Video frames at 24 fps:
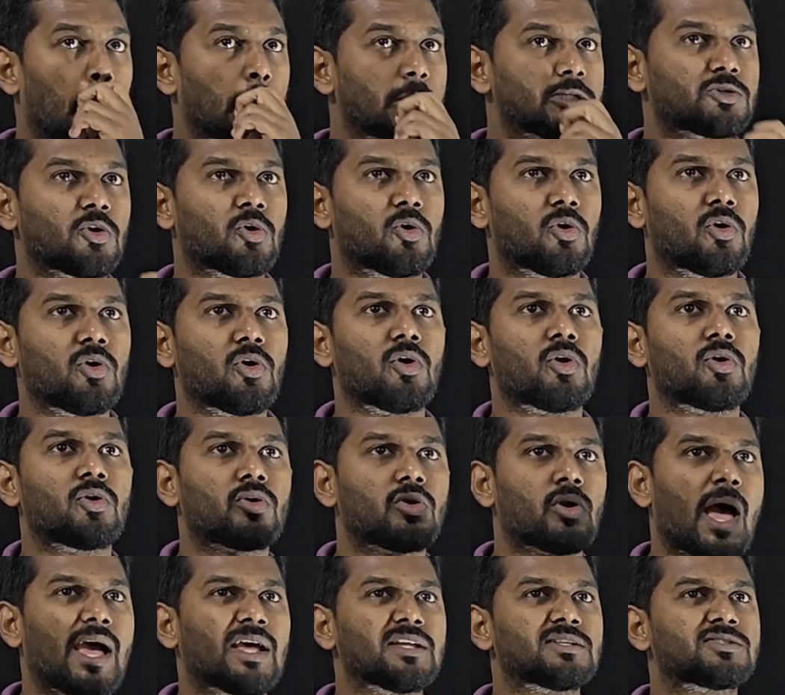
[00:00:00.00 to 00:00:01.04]
so
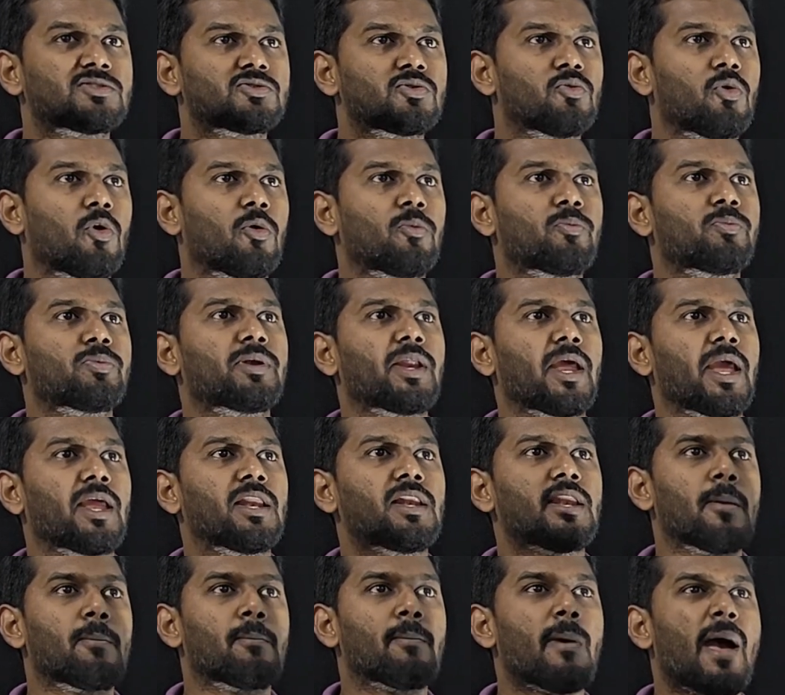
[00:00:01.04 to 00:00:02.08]
as to
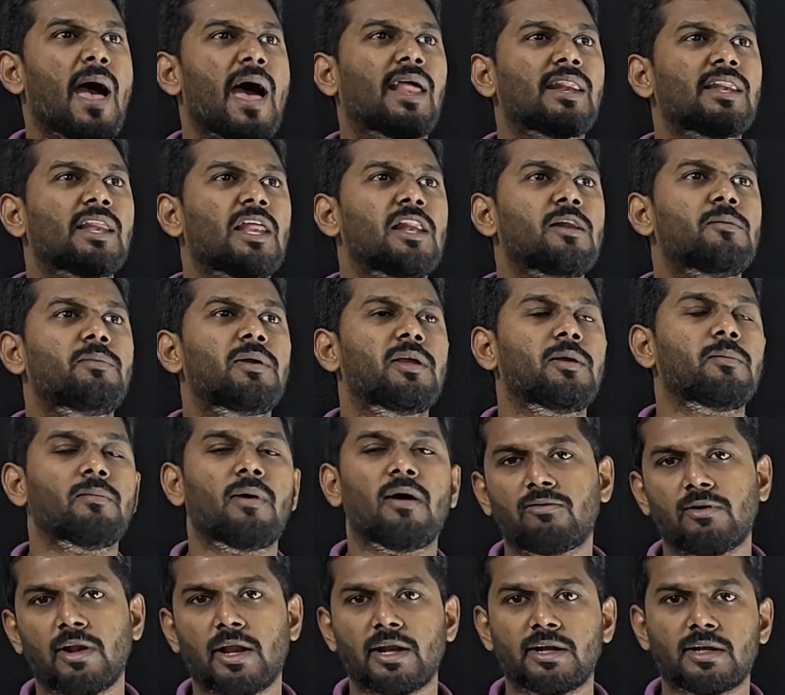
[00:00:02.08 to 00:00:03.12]
obtain a parallel beam
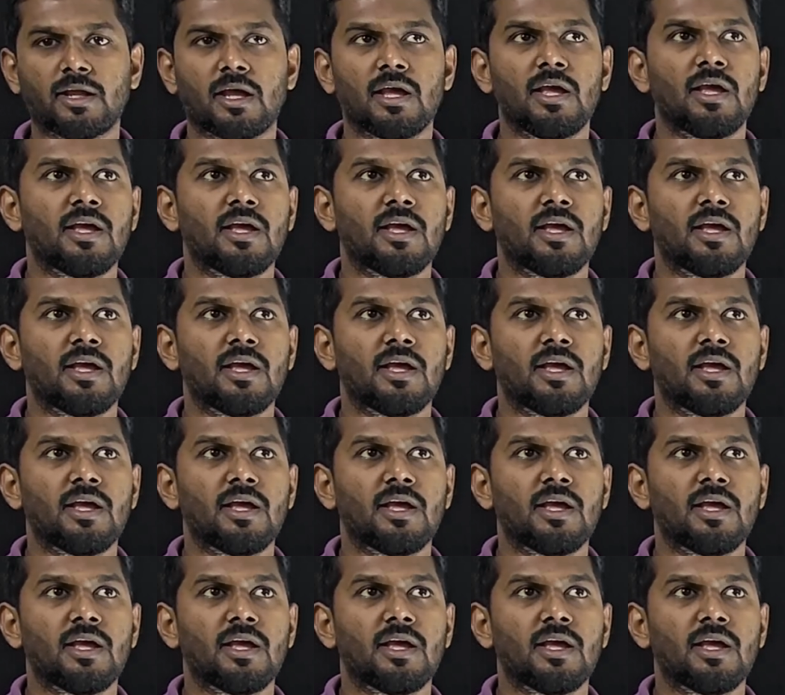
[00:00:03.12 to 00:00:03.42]
of light?